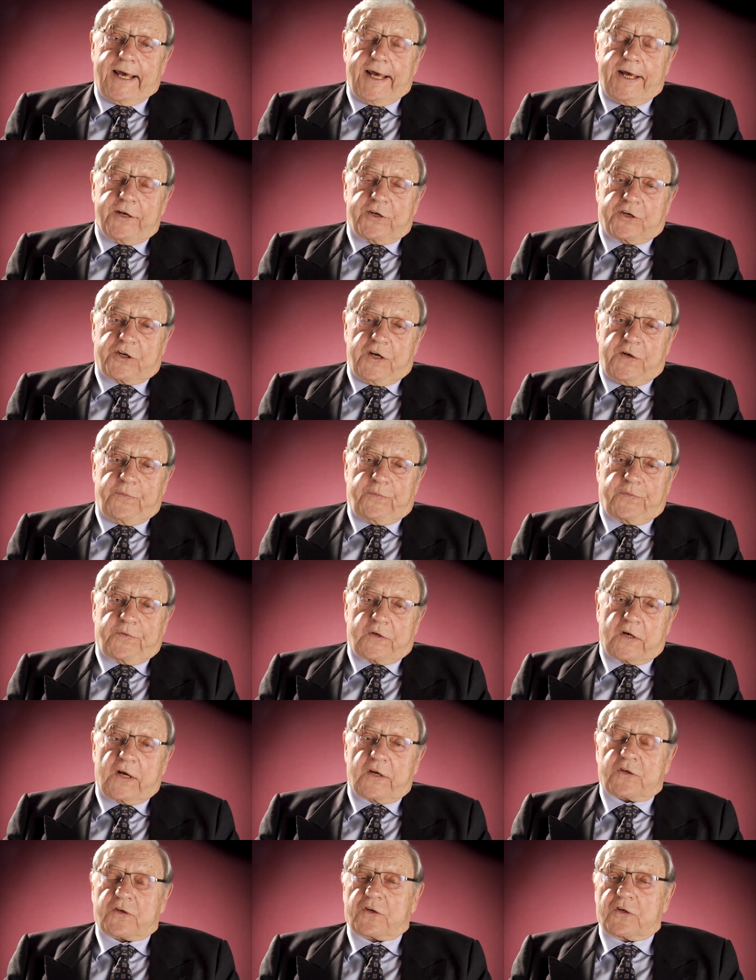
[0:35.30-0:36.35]
a chief
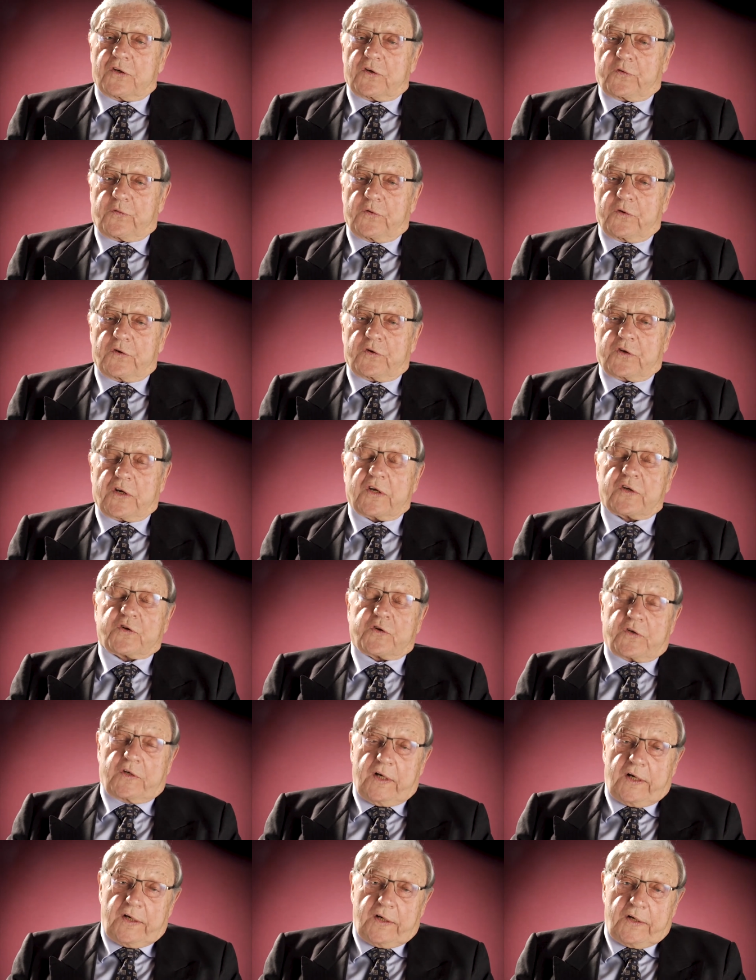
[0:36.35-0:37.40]
justice for
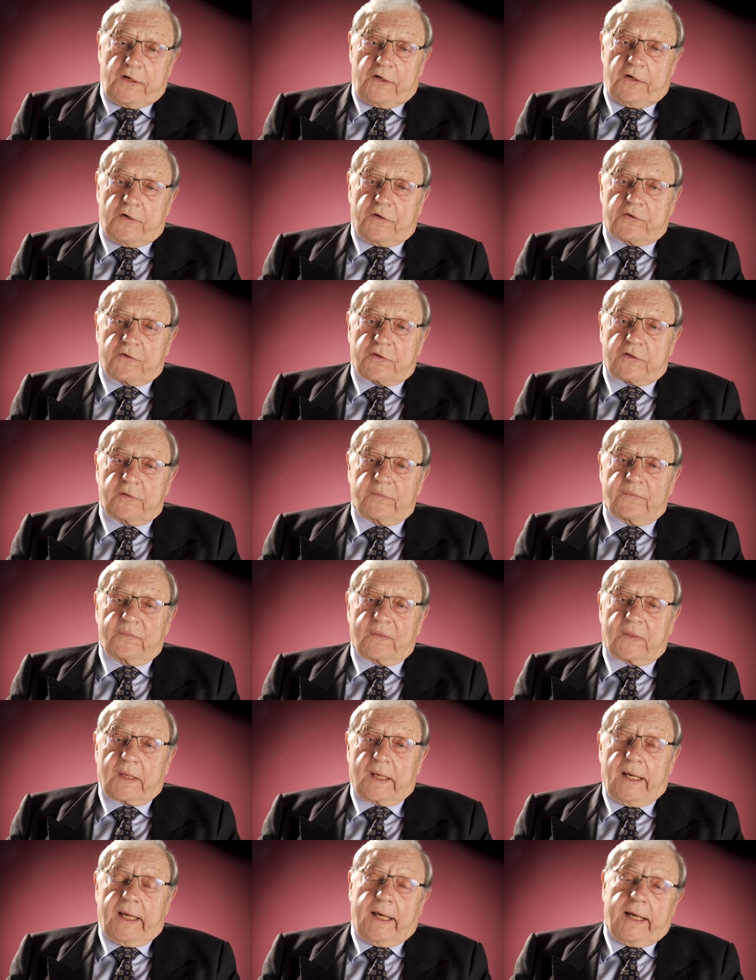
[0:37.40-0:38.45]
16 years,
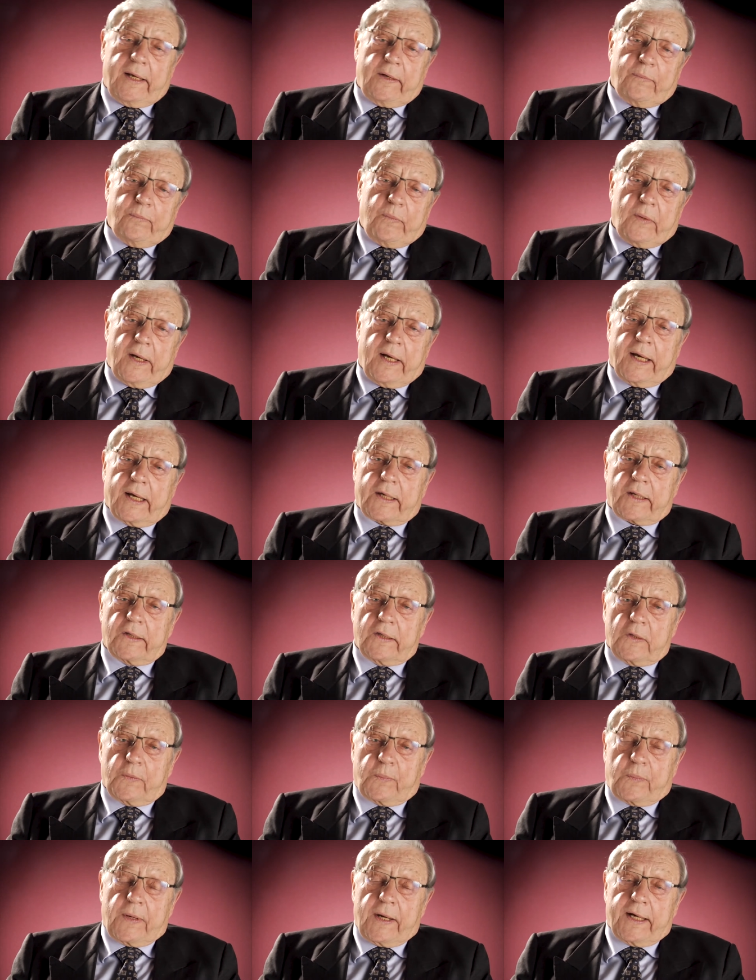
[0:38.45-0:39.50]
and back in
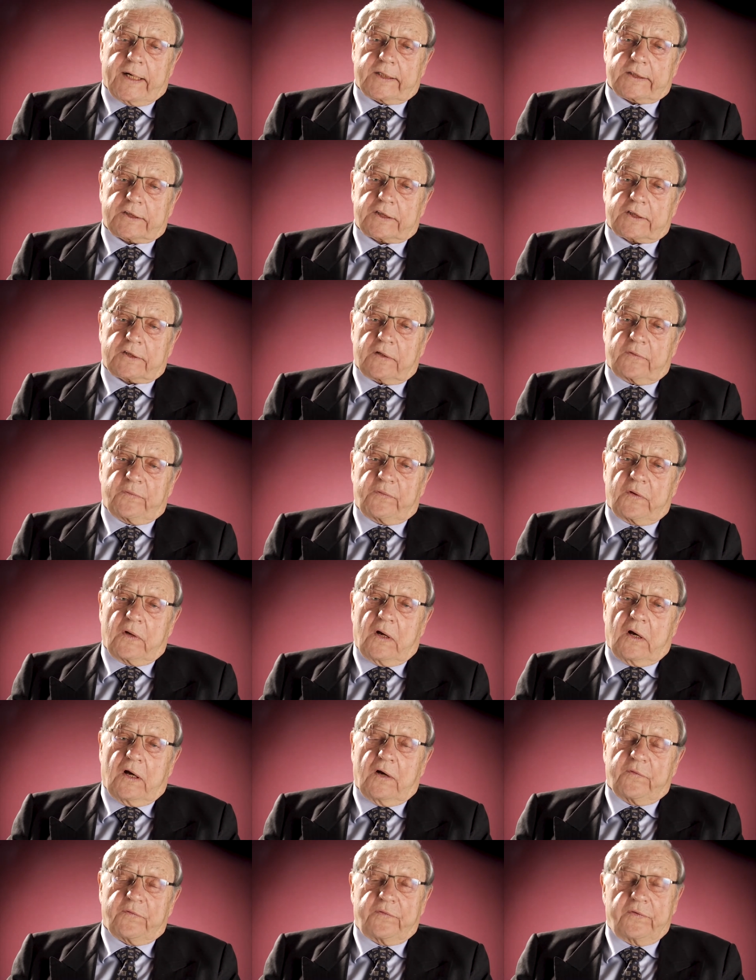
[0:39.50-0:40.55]
the practice of
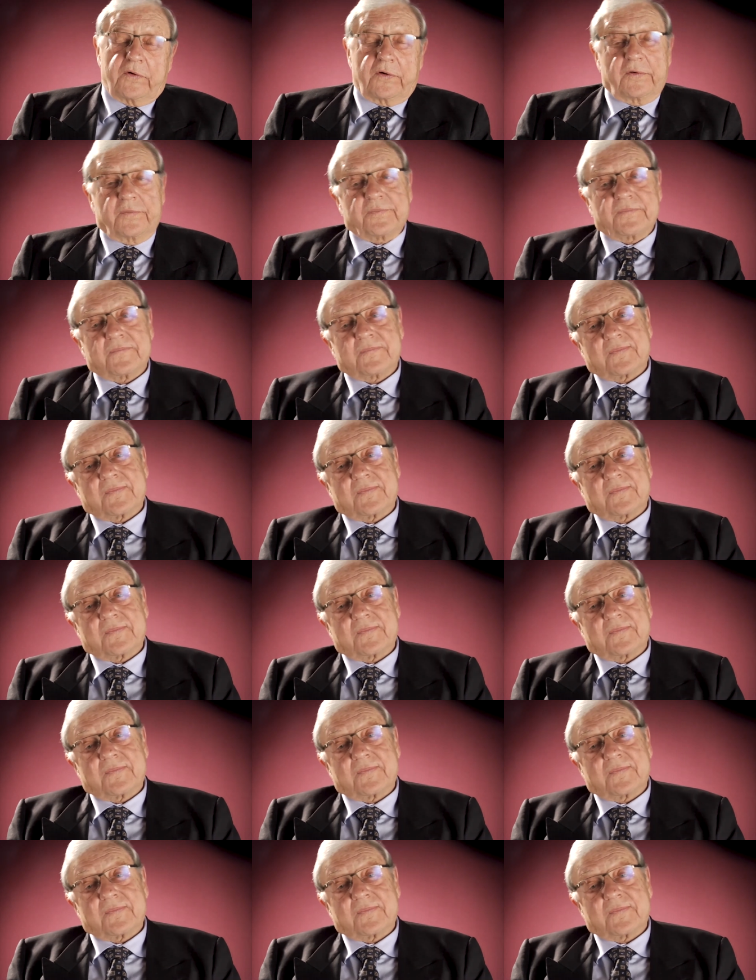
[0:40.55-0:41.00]
law for